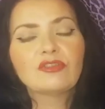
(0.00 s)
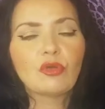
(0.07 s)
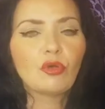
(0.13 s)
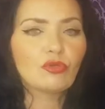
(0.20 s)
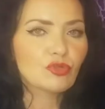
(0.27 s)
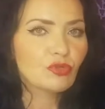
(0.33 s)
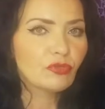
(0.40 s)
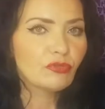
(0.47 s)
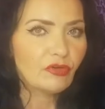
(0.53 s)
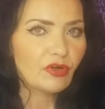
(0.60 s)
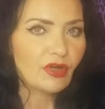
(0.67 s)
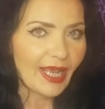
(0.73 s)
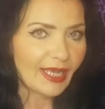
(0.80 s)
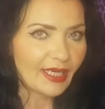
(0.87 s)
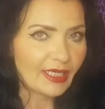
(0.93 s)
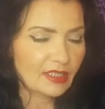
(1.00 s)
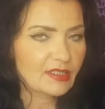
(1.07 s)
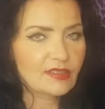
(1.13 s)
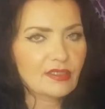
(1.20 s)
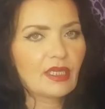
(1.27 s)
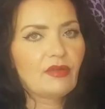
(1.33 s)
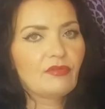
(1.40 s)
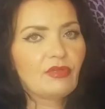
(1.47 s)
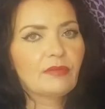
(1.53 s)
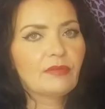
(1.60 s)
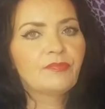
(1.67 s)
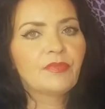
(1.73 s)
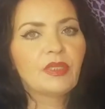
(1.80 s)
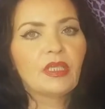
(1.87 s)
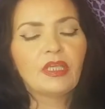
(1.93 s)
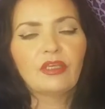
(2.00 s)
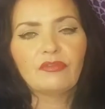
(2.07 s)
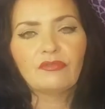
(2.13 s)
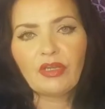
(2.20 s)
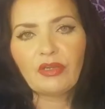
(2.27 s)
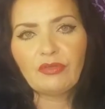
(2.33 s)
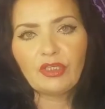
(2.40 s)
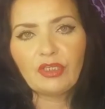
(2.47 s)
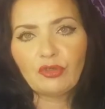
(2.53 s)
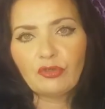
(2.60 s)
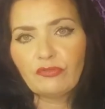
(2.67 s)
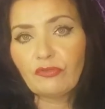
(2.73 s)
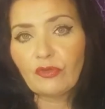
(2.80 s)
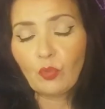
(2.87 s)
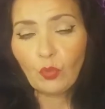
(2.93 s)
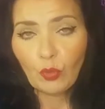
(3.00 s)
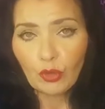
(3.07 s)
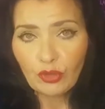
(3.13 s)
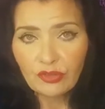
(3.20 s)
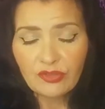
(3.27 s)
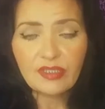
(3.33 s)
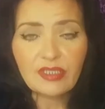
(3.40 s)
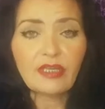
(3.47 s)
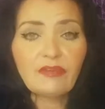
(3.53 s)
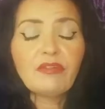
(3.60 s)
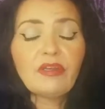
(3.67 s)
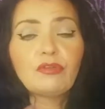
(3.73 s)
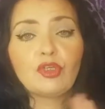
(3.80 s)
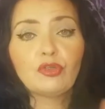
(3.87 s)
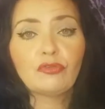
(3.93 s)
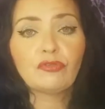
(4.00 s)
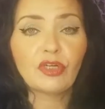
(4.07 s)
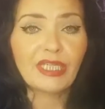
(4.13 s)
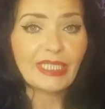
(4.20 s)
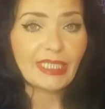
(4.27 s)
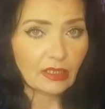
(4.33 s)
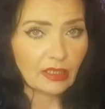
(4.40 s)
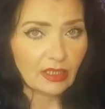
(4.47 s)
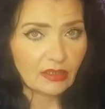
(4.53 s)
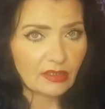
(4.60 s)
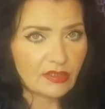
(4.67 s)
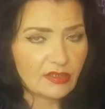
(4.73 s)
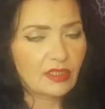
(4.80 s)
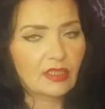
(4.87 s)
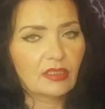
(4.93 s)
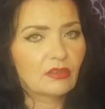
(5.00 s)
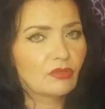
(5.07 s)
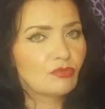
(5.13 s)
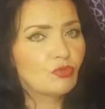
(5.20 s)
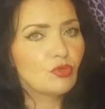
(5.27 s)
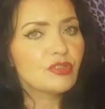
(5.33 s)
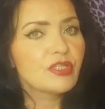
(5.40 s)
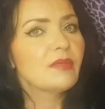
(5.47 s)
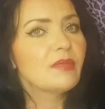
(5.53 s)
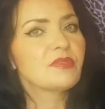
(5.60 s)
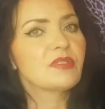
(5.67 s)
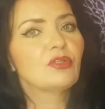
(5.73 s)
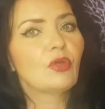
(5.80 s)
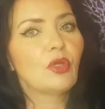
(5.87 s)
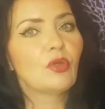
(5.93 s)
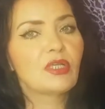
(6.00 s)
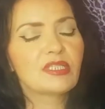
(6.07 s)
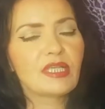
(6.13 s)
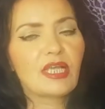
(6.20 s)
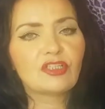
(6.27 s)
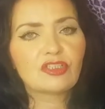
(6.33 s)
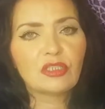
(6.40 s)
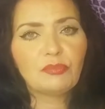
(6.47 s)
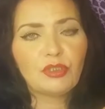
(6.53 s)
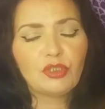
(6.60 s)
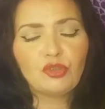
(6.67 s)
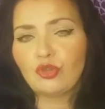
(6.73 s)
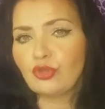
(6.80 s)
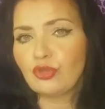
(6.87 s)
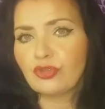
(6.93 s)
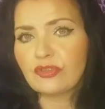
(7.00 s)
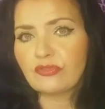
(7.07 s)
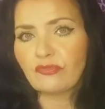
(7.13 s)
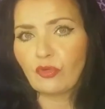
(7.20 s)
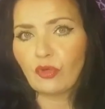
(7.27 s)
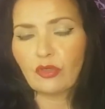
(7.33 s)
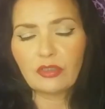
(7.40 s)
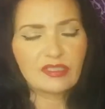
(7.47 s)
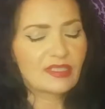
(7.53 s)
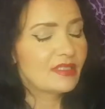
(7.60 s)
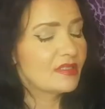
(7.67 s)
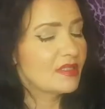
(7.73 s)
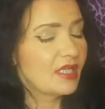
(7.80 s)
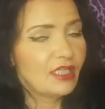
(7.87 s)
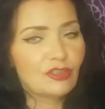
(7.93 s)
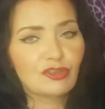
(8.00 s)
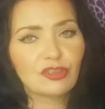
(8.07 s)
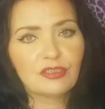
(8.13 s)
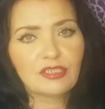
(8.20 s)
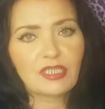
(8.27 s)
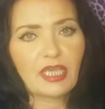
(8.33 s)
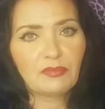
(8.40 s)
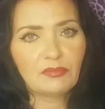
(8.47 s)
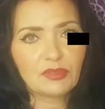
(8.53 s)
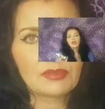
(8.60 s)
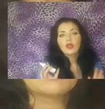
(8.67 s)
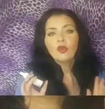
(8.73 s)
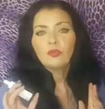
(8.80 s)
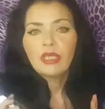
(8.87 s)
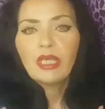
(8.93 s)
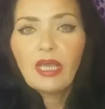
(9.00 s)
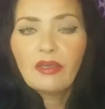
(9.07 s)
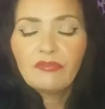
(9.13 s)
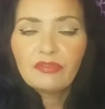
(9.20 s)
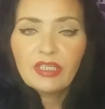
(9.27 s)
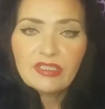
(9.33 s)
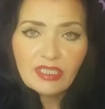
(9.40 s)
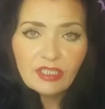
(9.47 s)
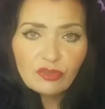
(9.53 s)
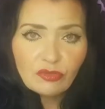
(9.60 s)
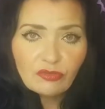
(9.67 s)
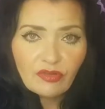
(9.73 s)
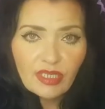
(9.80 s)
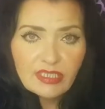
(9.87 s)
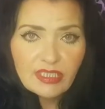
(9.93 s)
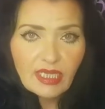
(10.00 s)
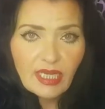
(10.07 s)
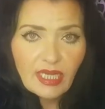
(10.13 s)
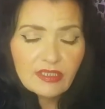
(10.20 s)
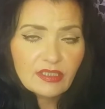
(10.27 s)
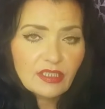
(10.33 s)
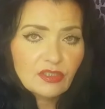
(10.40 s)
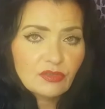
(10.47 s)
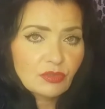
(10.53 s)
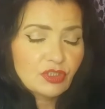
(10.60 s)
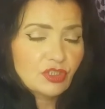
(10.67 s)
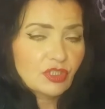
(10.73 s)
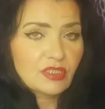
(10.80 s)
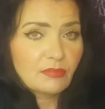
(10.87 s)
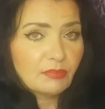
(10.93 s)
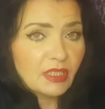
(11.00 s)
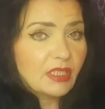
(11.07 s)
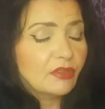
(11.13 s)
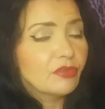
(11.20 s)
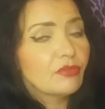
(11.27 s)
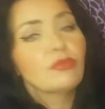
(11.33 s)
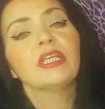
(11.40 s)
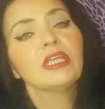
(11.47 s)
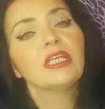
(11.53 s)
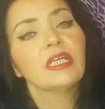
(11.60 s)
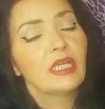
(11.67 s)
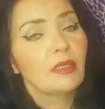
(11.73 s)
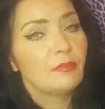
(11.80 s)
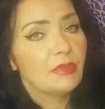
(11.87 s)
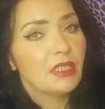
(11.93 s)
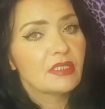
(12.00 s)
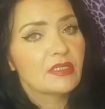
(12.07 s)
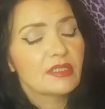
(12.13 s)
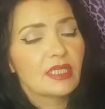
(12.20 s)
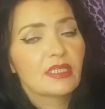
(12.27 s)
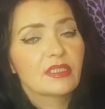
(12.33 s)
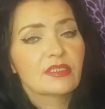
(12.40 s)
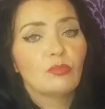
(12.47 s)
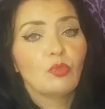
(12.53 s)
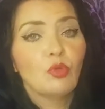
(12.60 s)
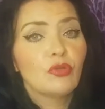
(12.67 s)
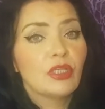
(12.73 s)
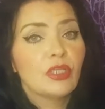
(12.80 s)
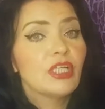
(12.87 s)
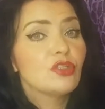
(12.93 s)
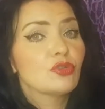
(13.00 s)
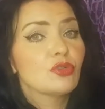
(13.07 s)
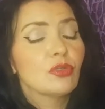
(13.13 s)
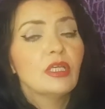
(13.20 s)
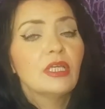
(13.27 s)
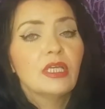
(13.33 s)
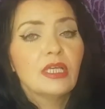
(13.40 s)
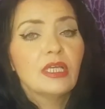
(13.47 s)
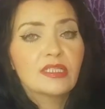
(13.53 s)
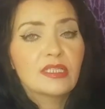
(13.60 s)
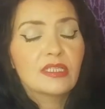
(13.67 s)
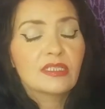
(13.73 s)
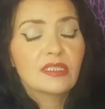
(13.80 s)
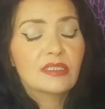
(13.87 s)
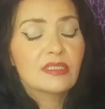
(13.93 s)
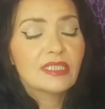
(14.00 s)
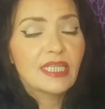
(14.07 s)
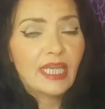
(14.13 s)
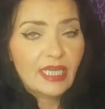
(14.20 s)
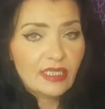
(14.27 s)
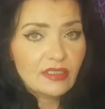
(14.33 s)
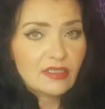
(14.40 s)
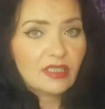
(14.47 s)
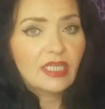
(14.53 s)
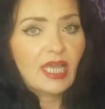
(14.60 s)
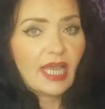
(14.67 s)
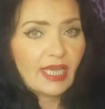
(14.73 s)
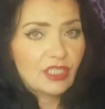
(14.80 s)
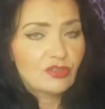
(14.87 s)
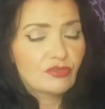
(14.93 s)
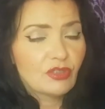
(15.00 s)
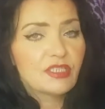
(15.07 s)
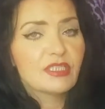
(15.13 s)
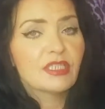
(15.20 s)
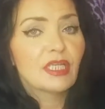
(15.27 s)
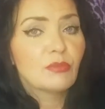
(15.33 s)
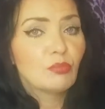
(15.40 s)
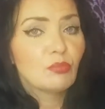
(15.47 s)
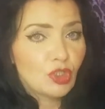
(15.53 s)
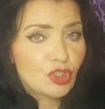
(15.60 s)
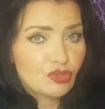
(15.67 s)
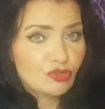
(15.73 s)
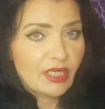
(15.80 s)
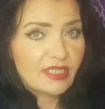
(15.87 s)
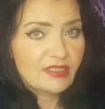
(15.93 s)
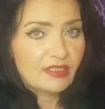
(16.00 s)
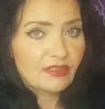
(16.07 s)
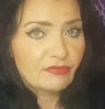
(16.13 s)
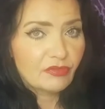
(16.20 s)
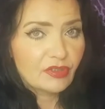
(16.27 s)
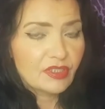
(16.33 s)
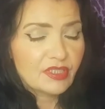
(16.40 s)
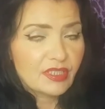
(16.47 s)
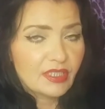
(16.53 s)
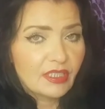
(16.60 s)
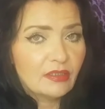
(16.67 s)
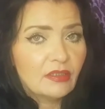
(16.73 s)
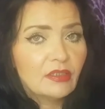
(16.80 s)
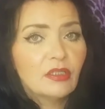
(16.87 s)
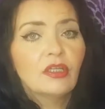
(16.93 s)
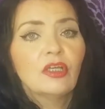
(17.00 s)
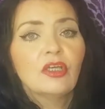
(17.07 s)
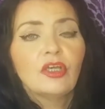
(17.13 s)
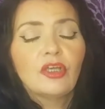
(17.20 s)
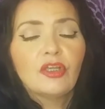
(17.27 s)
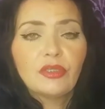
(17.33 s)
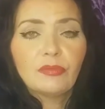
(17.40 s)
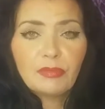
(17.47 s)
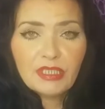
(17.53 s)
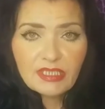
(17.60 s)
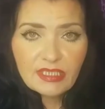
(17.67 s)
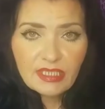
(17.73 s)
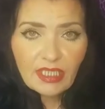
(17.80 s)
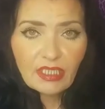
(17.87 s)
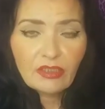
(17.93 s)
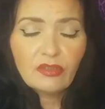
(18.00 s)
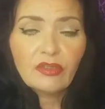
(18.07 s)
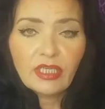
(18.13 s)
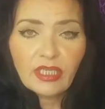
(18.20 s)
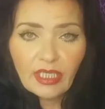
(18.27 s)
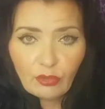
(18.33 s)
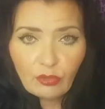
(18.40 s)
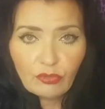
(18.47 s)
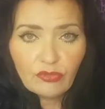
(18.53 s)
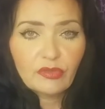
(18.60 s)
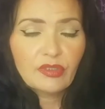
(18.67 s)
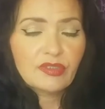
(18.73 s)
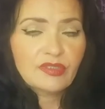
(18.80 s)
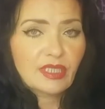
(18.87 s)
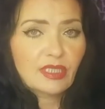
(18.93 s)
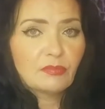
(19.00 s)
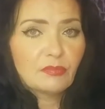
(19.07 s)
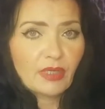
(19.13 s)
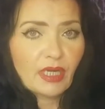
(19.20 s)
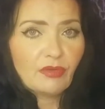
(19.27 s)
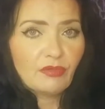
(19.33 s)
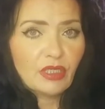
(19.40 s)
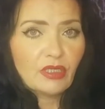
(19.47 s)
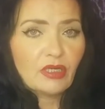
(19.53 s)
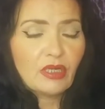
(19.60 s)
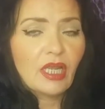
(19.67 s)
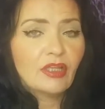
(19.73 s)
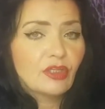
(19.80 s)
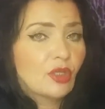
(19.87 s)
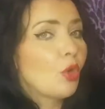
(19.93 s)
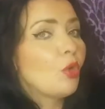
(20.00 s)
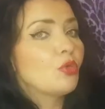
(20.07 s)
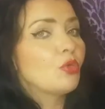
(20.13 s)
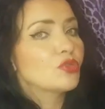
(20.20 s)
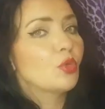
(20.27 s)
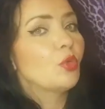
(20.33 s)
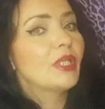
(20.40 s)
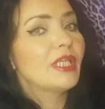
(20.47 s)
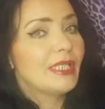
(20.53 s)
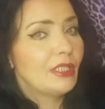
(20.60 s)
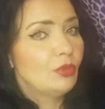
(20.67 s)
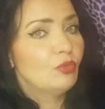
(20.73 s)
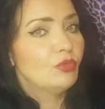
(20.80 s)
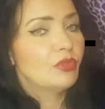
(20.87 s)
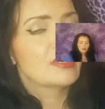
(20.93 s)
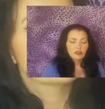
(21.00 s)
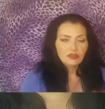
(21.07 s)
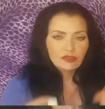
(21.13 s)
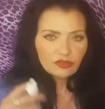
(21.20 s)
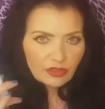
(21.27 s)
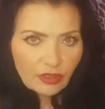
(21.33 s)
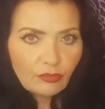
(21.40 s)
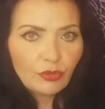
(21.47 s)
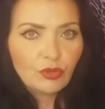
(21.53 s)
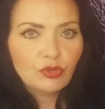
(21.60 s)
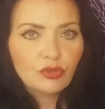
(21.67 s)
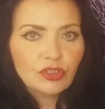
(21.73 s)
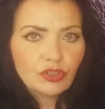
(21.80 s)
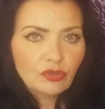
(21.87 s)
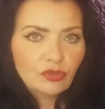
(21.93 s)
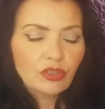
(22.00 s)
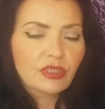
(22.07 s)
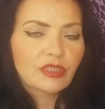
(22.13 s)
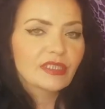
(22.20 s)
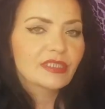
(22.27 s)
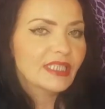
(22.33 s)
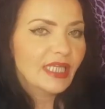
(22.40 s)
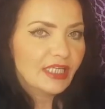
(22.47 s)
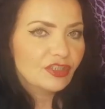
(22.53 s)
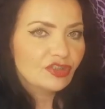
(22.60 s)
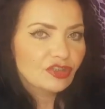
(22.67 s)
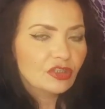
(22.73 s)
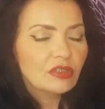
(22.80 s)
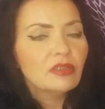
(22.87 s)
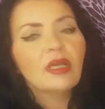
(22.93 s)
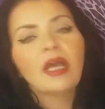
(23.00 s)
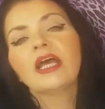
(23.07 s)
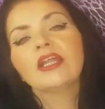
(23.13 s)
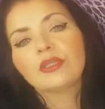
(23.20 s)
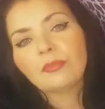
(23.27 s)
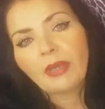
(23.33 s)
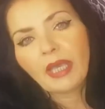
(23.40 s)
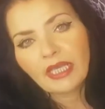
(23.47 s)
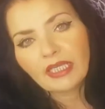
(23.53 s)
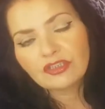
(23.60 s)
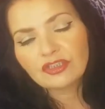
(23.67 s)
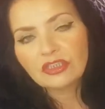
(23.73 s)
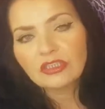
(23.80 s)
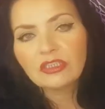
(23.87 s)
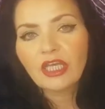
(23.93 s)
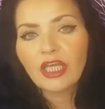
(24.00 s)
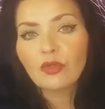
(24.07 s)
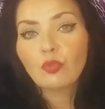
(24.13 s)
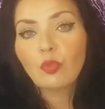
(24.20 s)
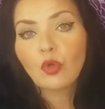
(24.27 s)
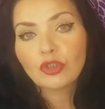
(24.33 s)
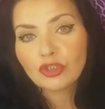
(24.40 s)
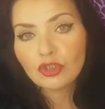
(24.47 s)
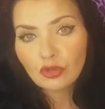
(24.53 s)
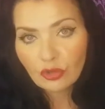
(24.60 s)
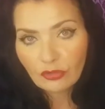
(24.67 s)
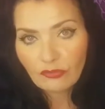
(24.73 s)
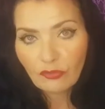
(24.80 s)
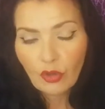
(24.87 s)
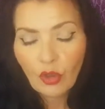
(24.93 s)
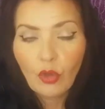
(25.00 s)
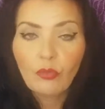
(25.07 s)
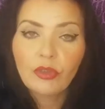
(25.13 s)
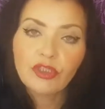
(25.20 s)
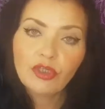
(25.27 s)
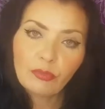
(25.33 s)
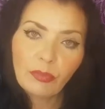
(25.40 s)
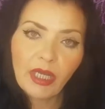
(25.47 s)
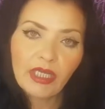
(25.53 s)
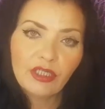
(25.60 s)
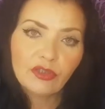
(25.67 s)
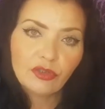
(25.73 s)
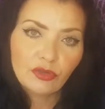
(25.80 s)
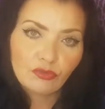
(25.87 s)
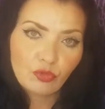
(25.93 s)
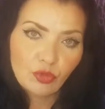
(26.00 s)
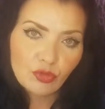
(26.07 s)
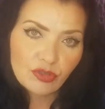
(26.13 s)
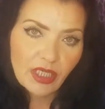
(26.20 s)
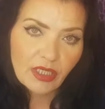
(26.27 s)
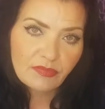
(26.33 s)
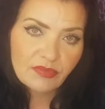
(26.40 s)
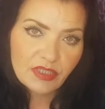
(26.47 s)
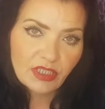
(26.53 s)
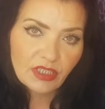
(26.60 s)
and also for acne scarring very good for wounds and very good for healing the skin. Rosehip seed oil has actually been used for since ancient times. We have essential fatty acids, which is omega-3 and omega-6, and what they do is it's intensely hydrating and moisturizing for the skin. They maintain the health of the skin barrier and they also heal the skin. So now we're going to look at the texture and the packaging and what to look for when you're buying your rosehip